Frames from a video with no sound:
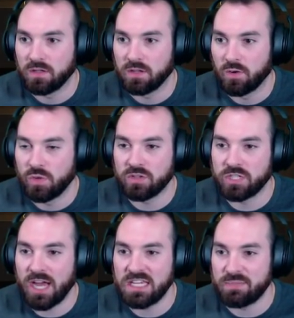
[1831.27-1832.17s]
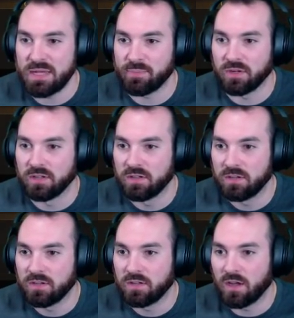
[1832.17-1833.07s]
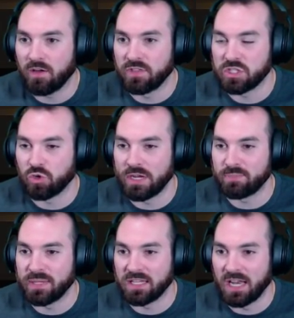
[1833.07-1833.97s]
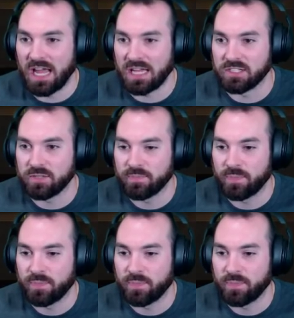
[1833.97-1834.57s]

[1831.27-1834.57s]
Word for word: We are tiny people of this great big land.